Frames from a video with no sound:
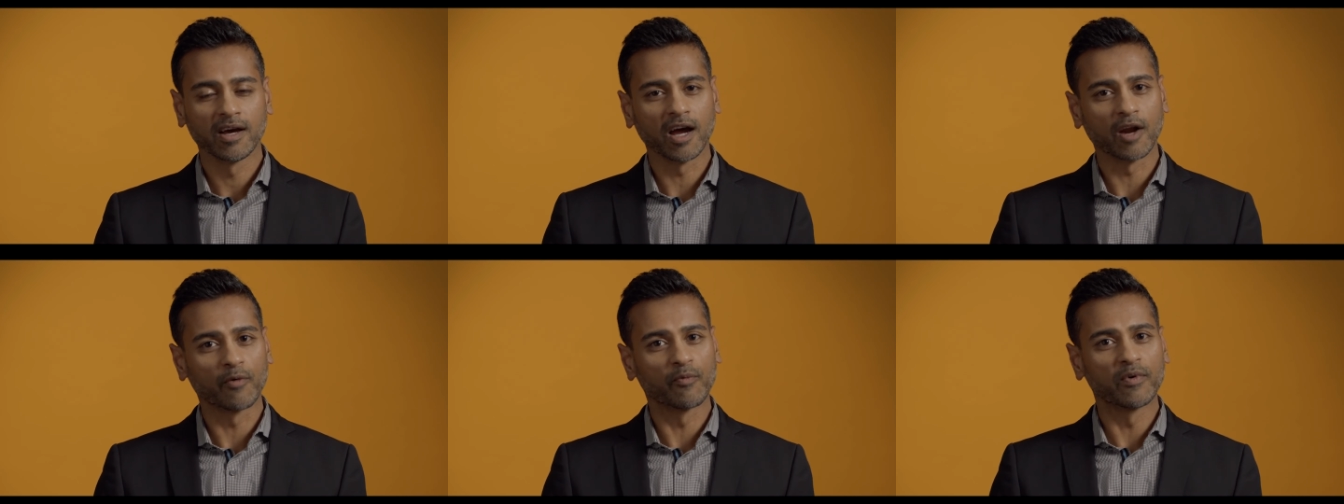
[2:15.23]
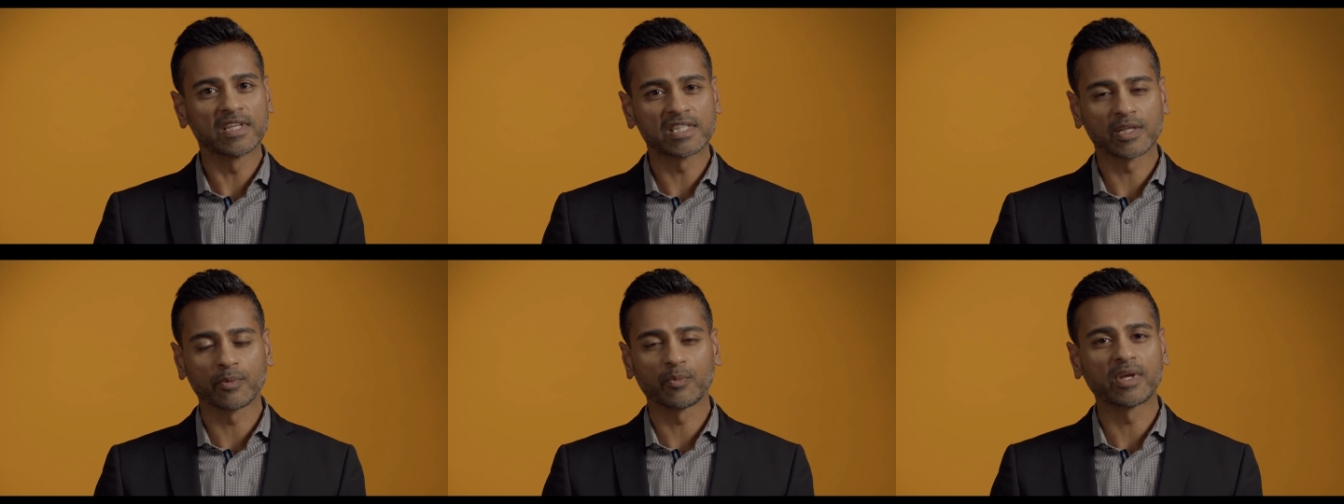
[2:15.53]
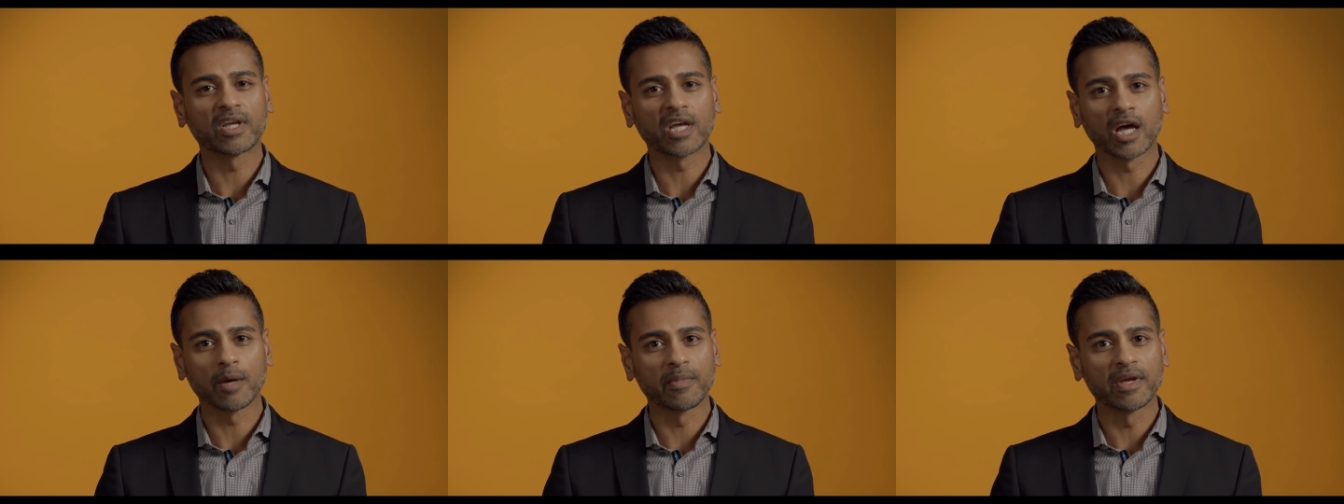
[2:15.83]
A reason
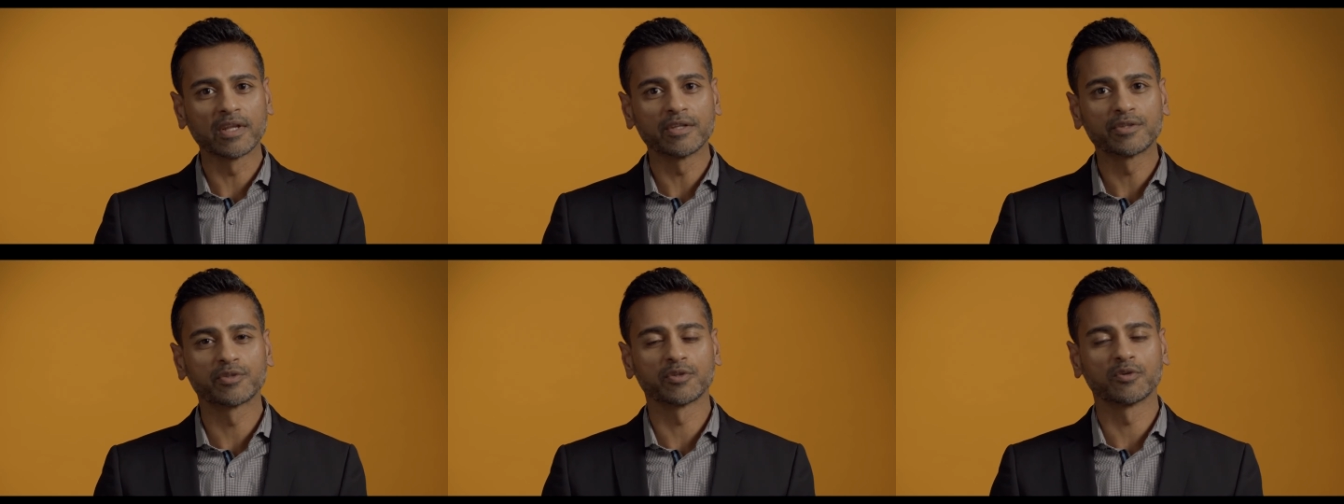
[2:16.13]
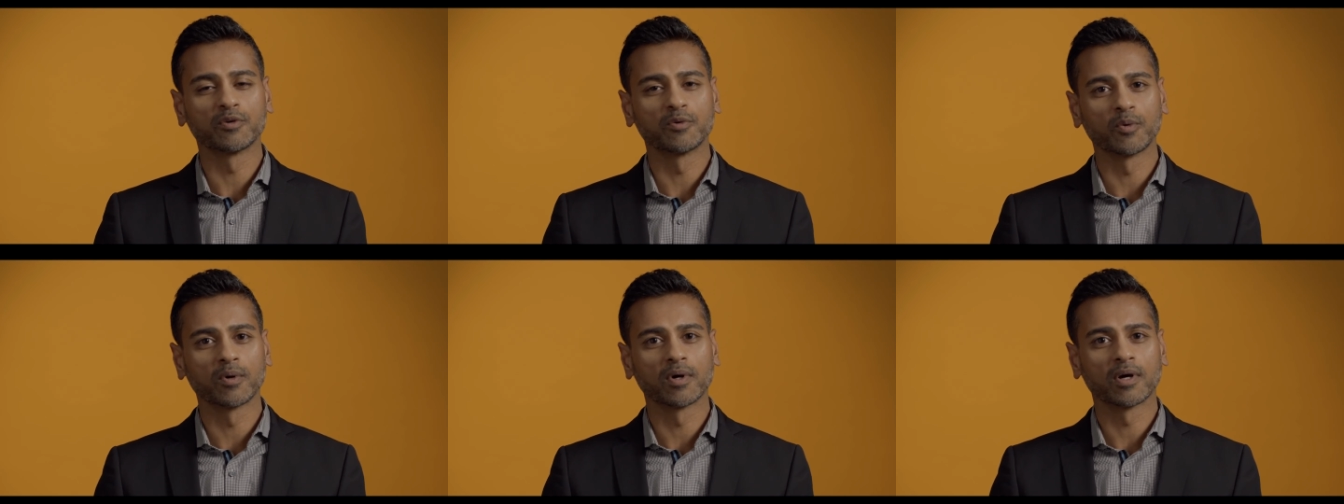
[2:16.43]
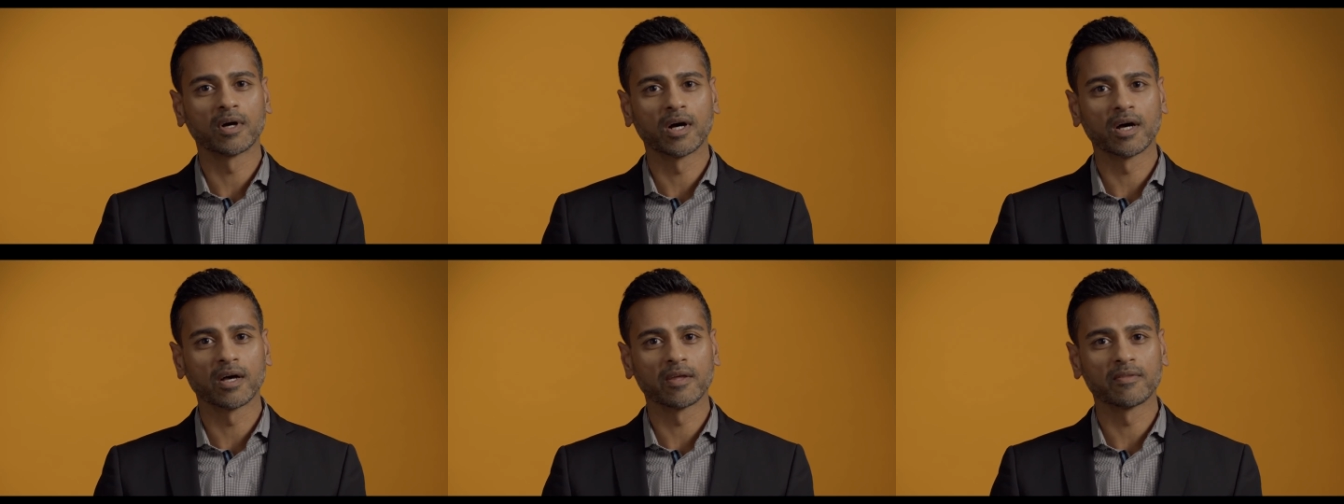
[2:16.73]
we come into
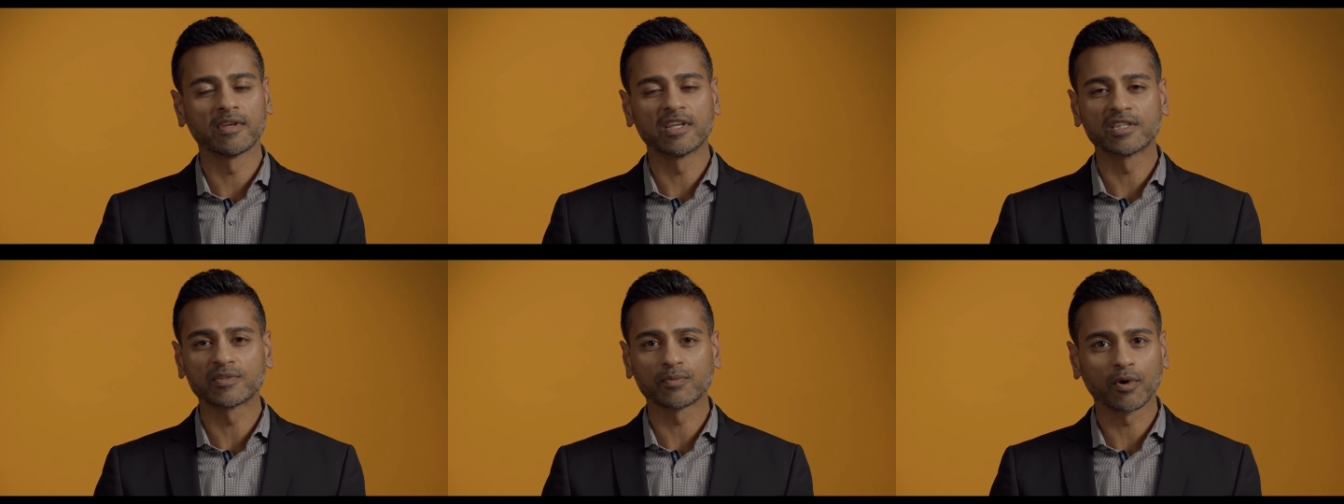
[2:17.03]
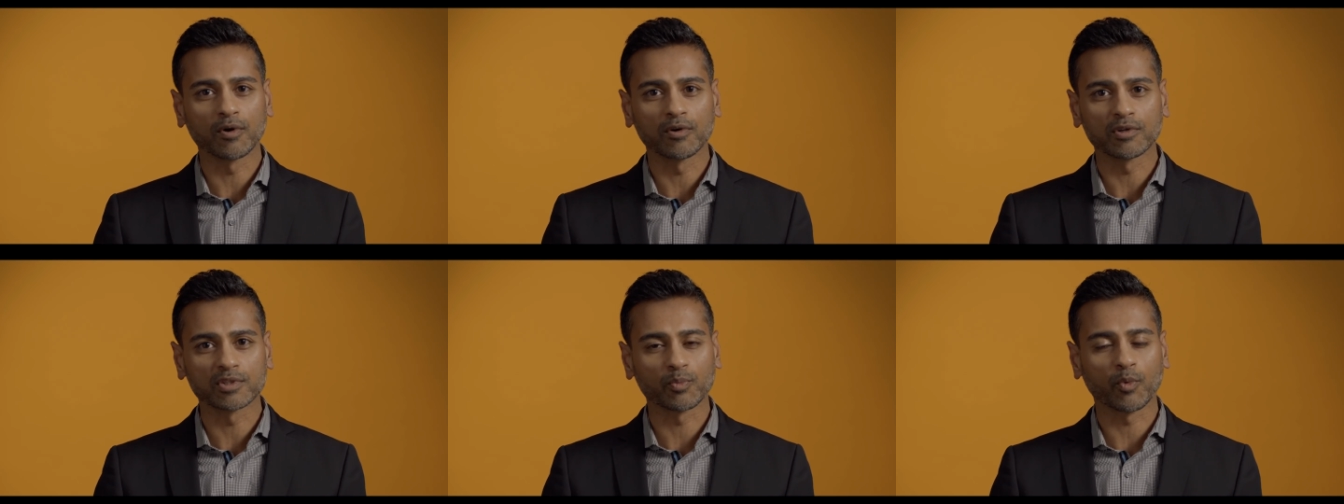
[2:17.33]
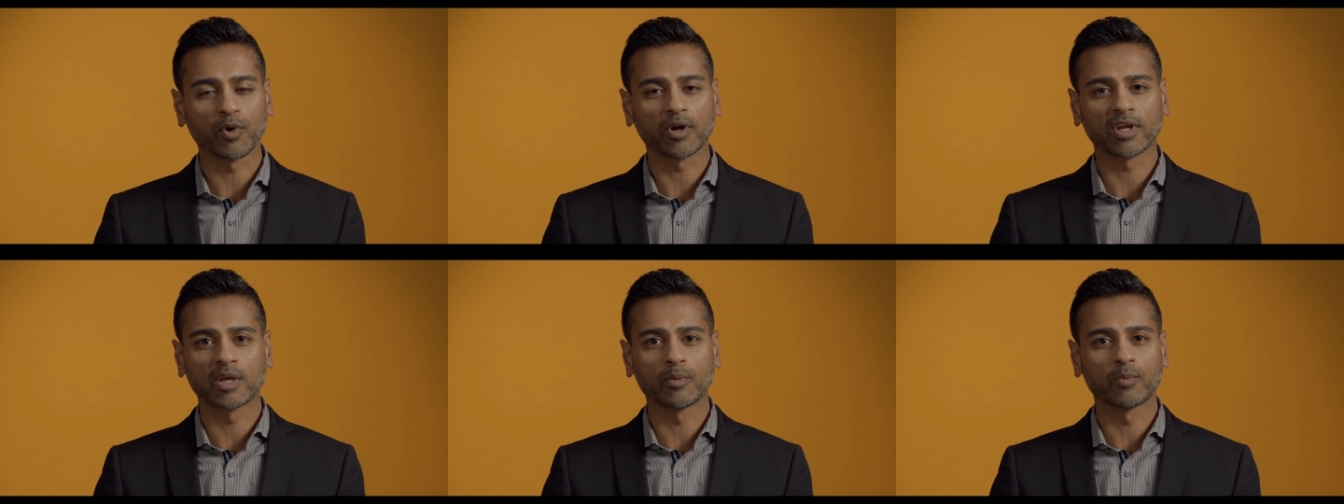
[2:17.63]
these roles
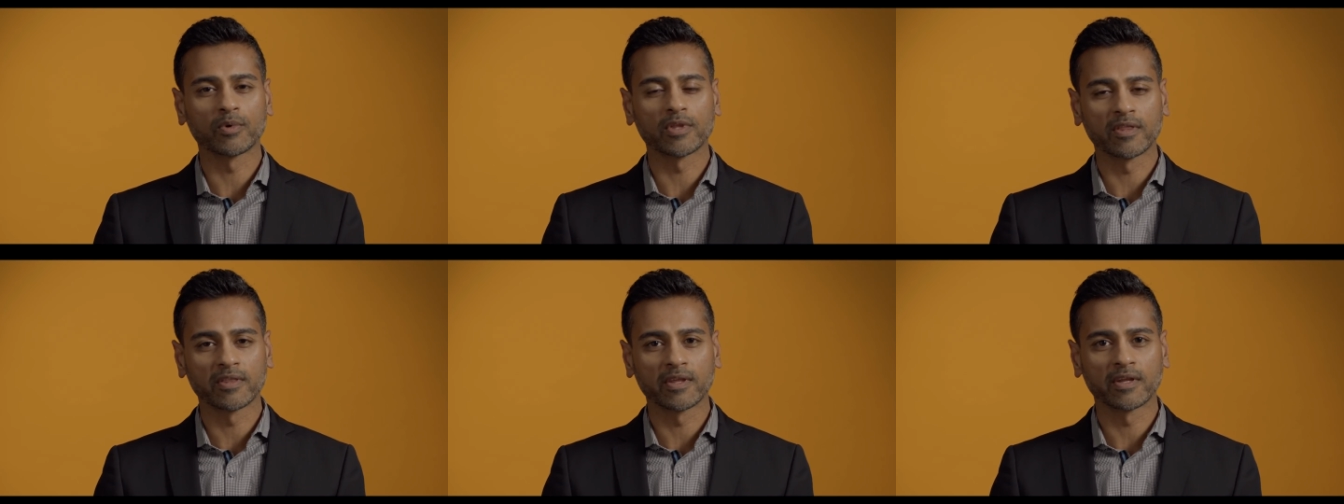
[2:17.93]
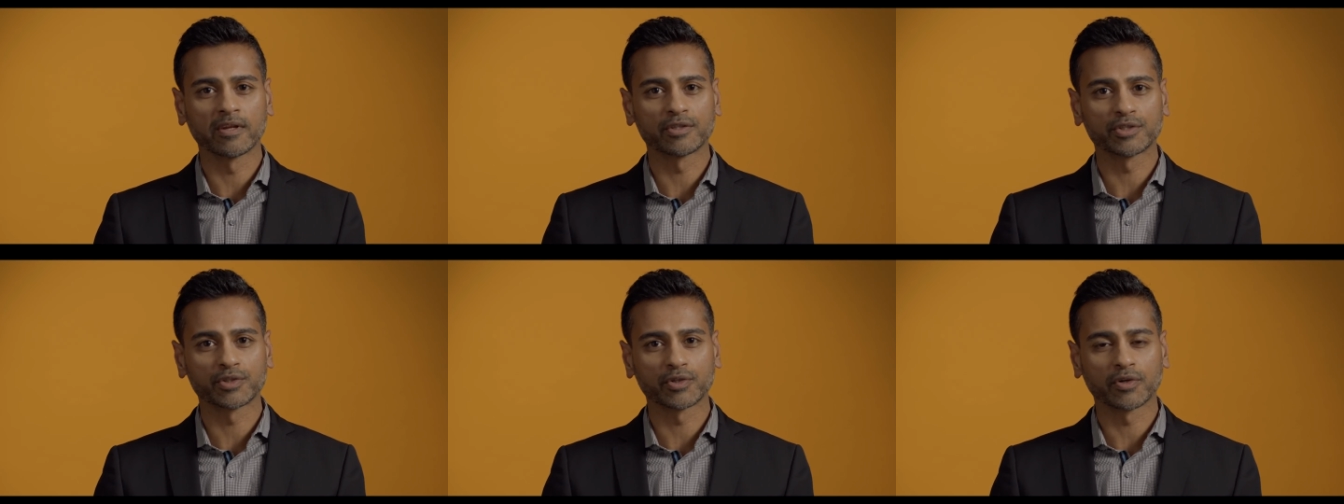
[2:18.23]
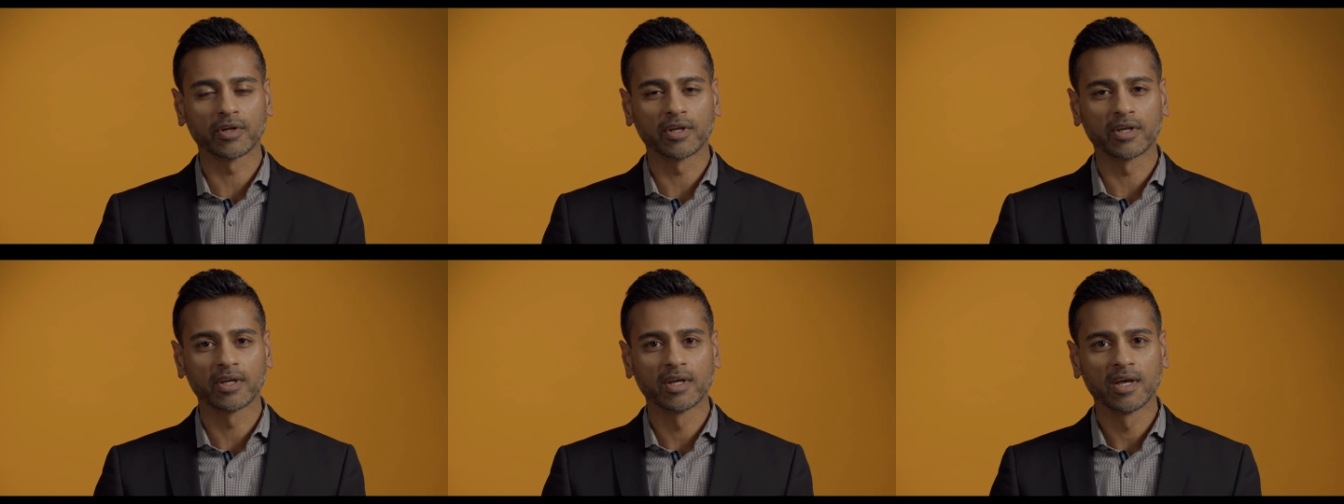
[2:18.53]
working within the
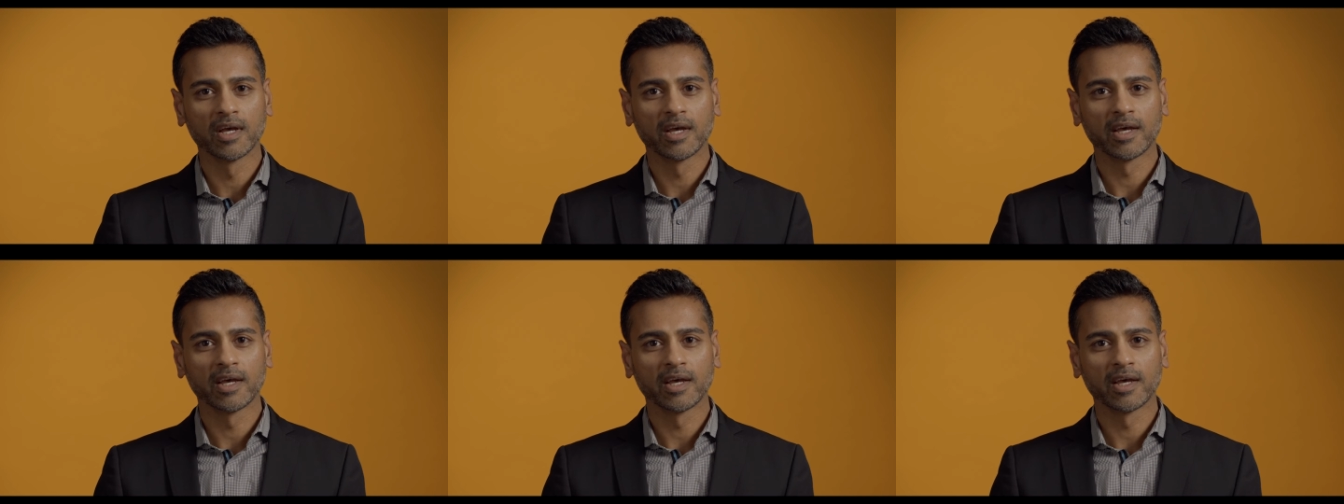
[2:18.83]
industry